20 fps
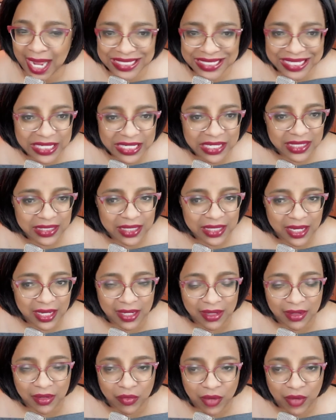I did it.
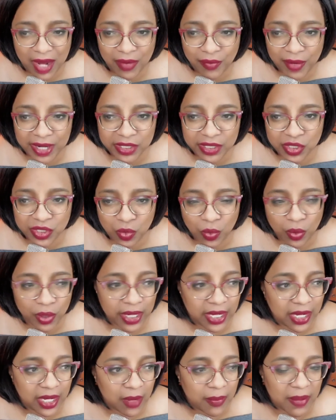Uh, I read a
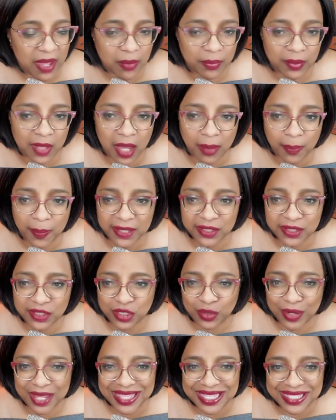story about
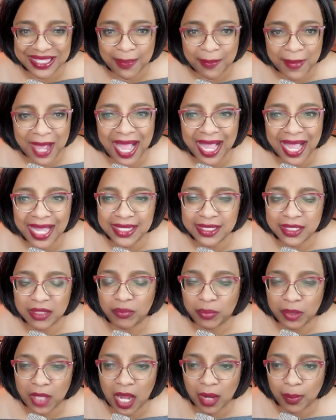Blockbuster and the demise of
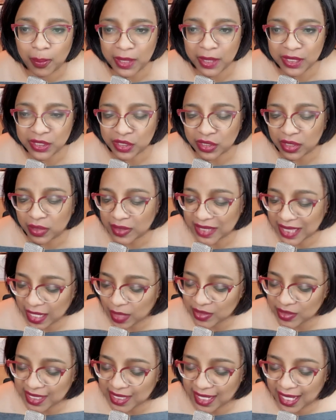Blockbuster. I think
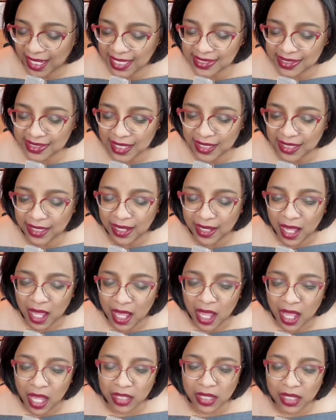it was a case study
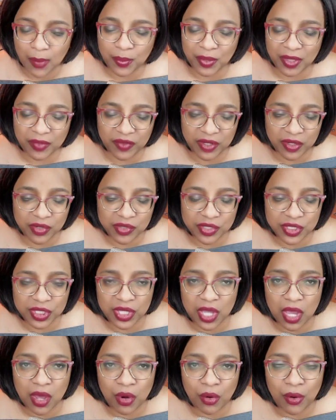a couple of years
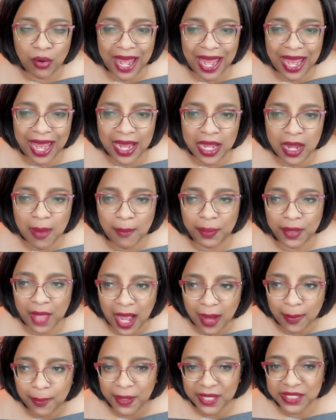ago. And
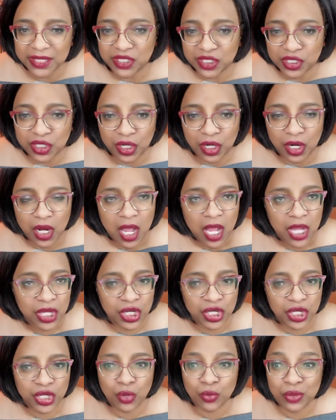Blockbuster,
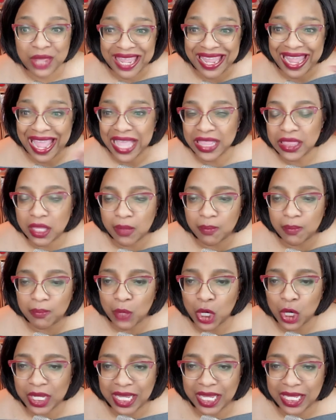you know, they had the
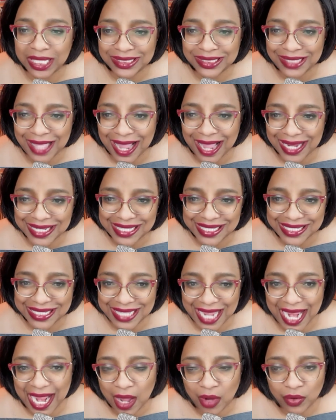market locked
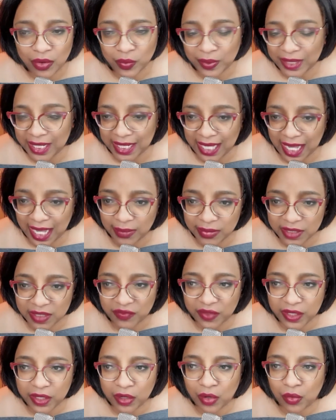down when it came to
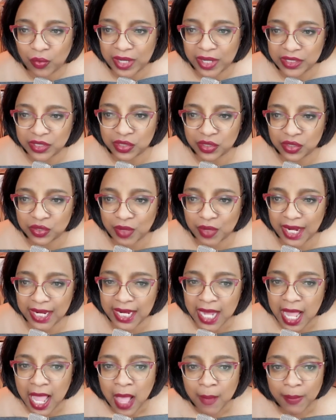video rentals,
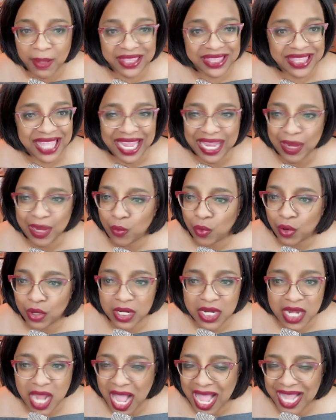right? But they were
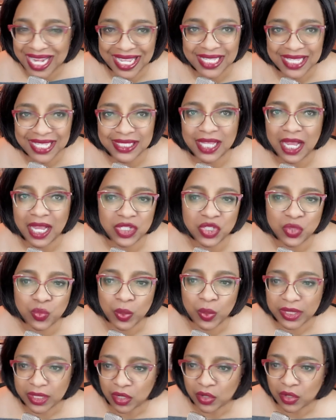not in touch
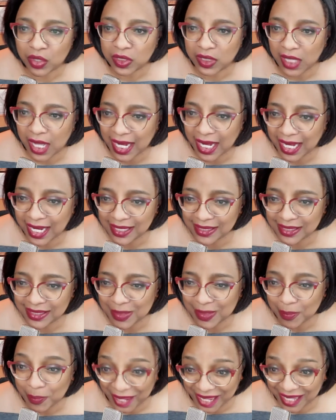with their
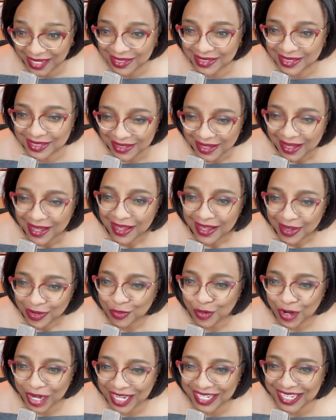client base,
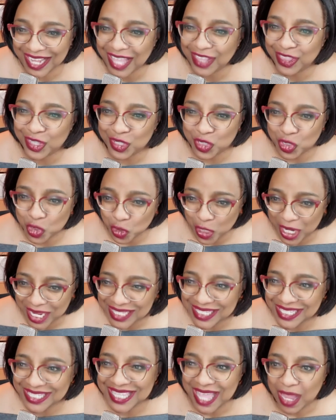right? And the
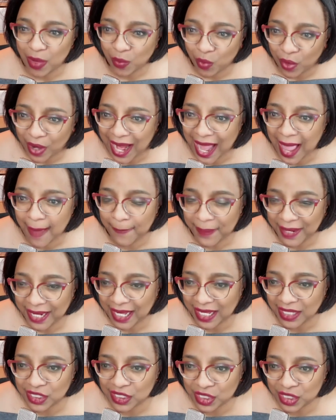trends that were
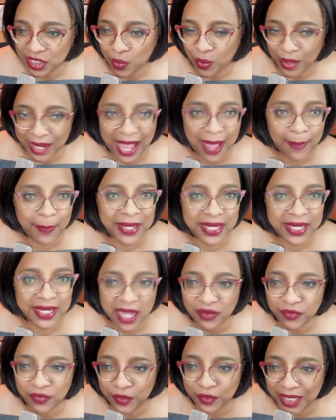happening. So what happened?
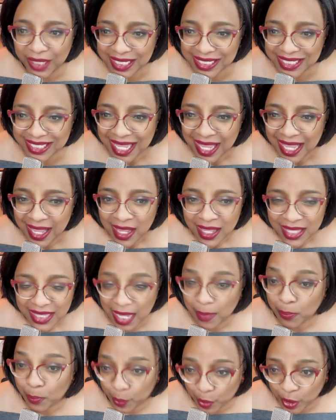Netflix,
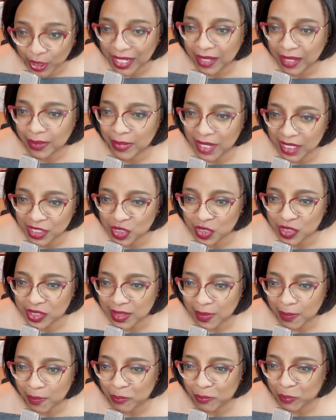they pretty
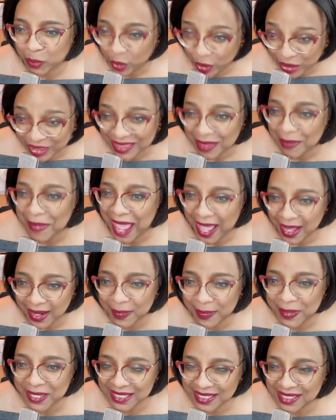much put them out
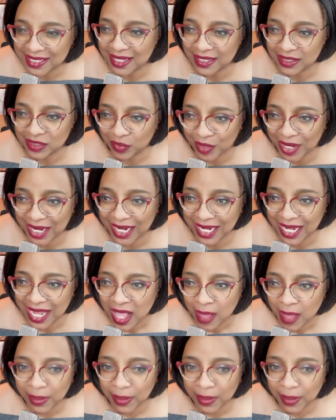of business, right?